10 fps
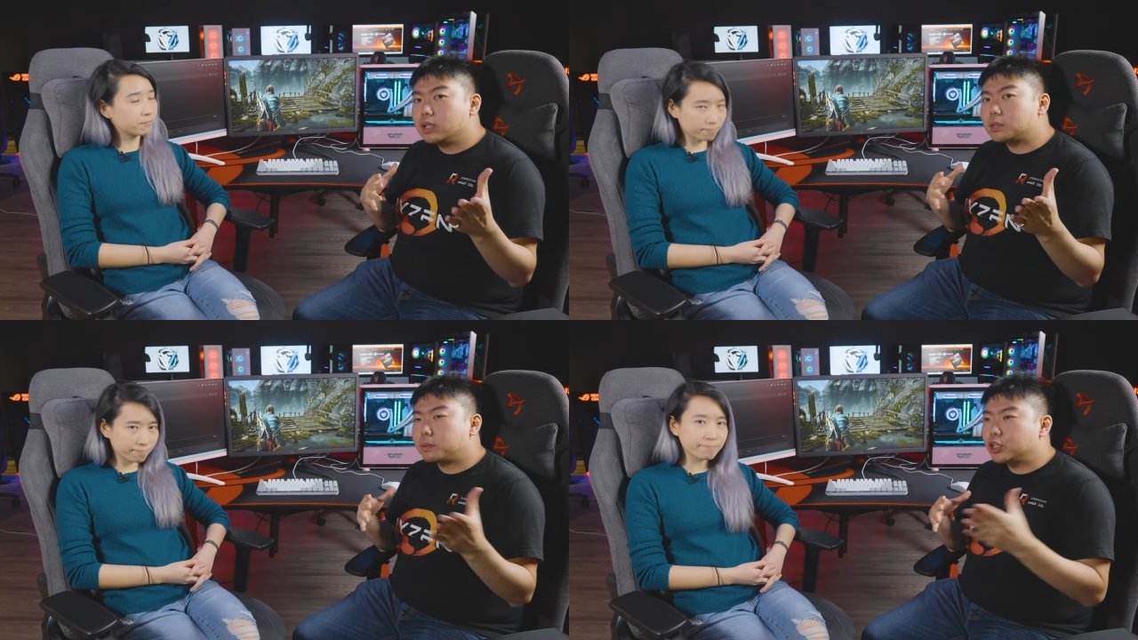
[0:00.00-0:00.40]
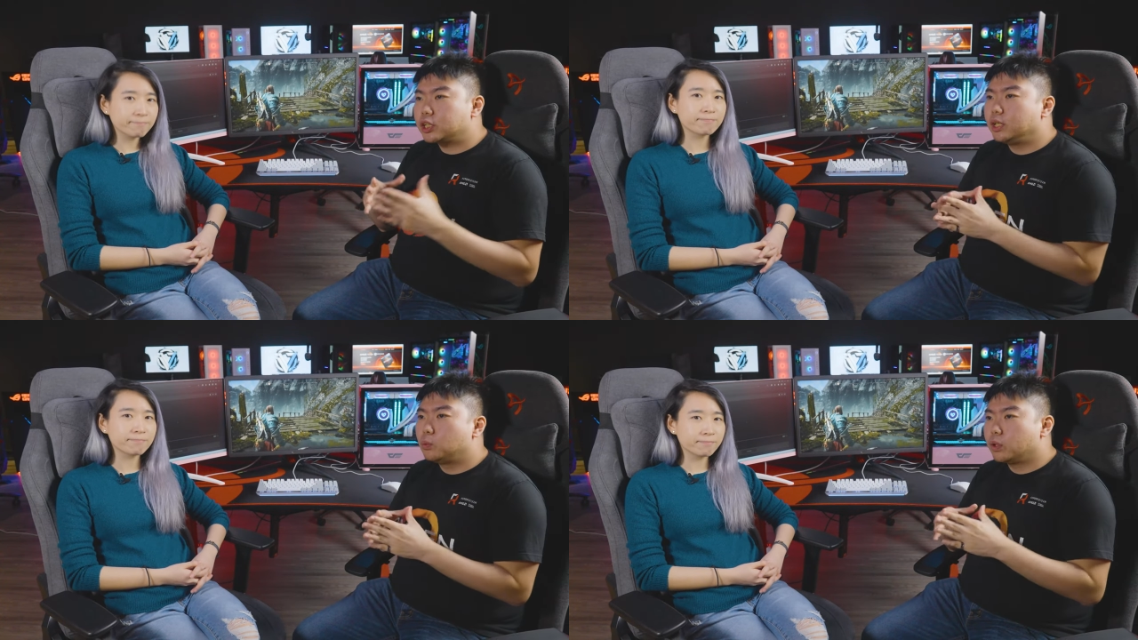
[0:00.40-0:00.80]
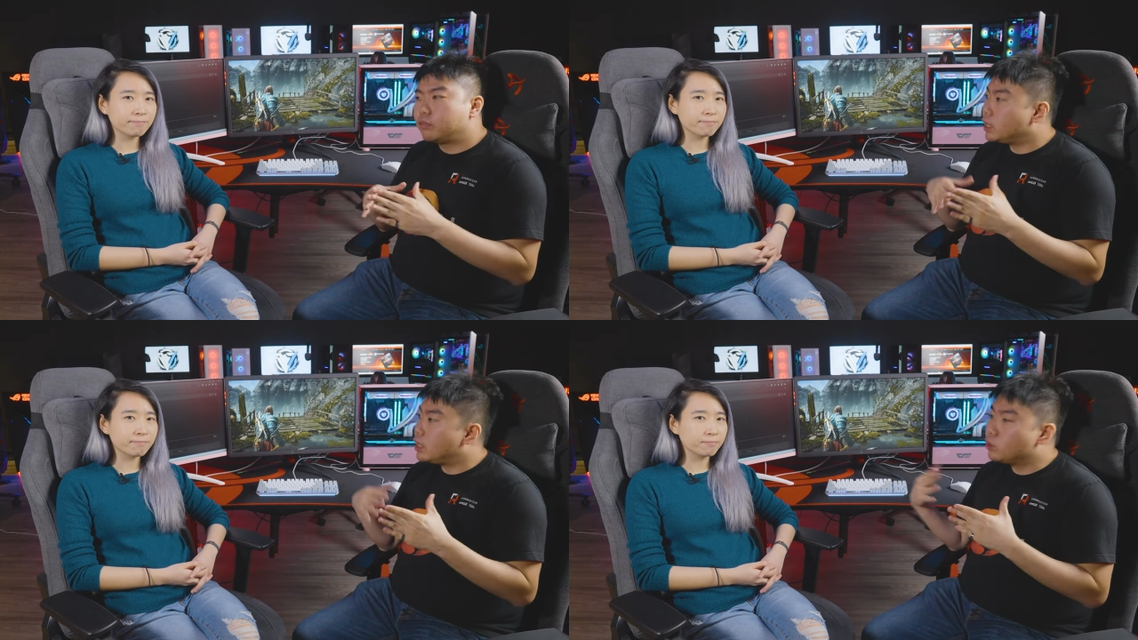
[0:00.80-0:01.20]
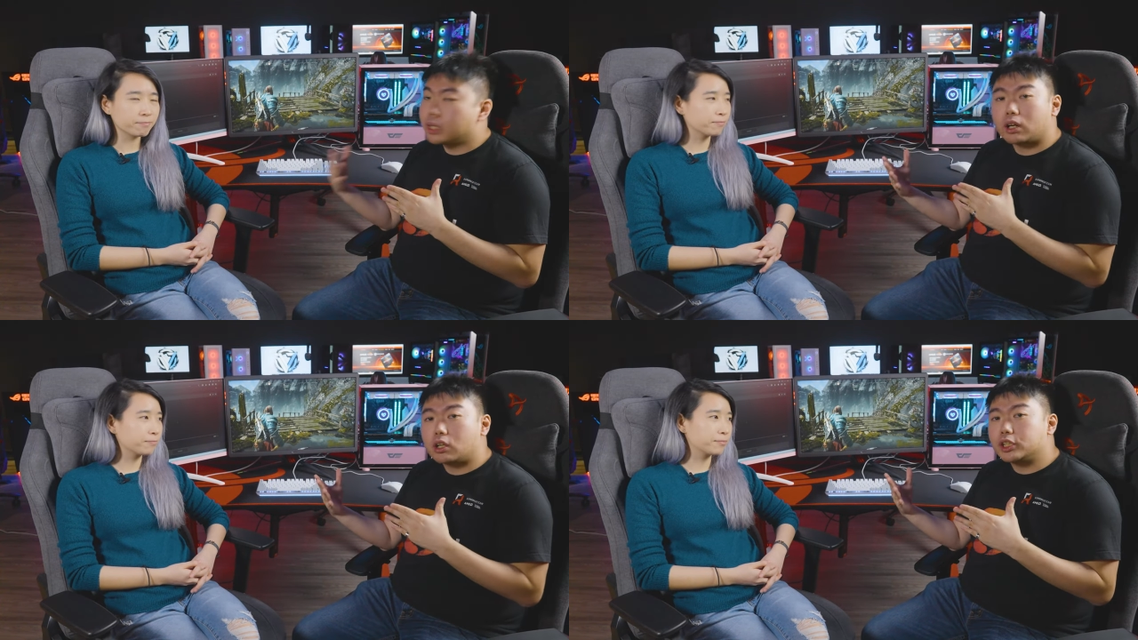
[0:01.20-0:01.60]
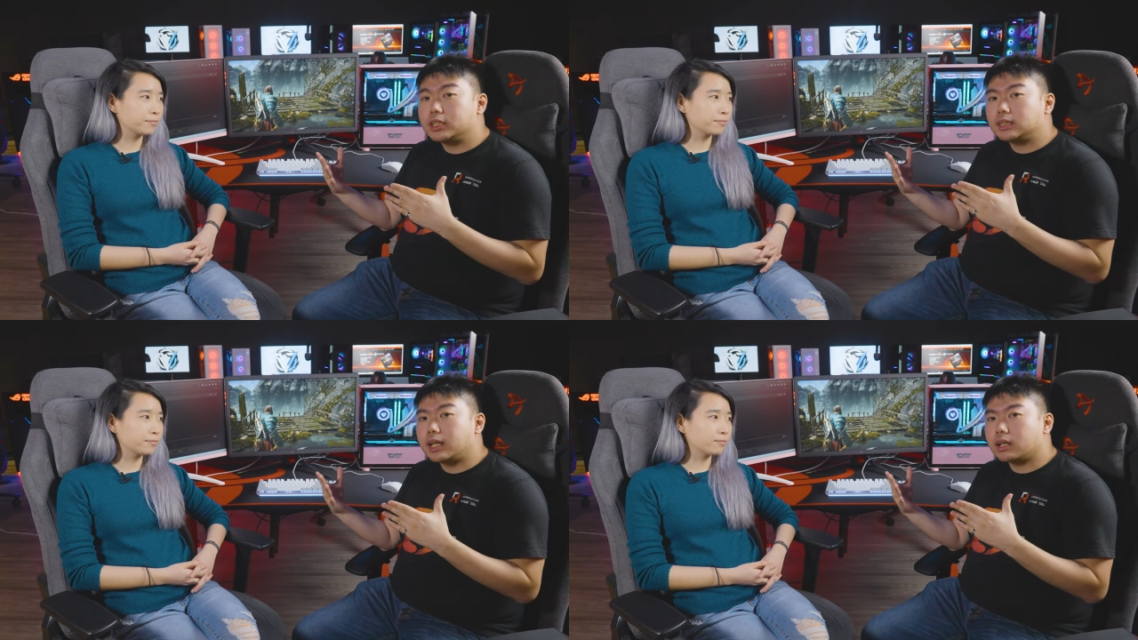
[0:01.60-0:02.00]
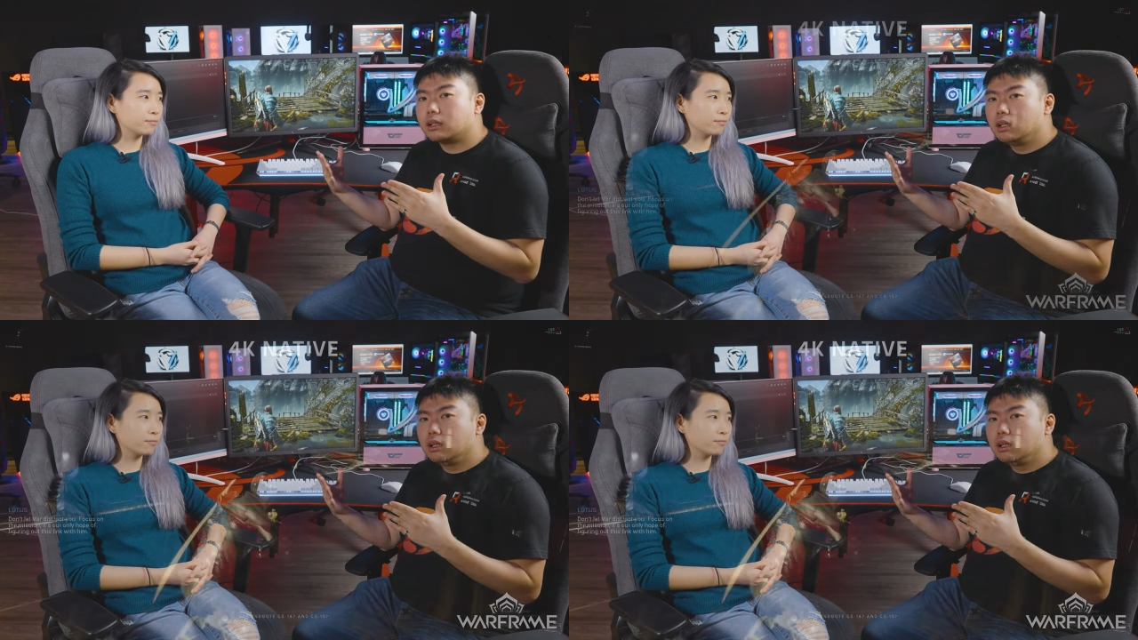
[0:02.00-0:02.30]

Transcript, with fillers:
Speaker 1: especially with their new technologies like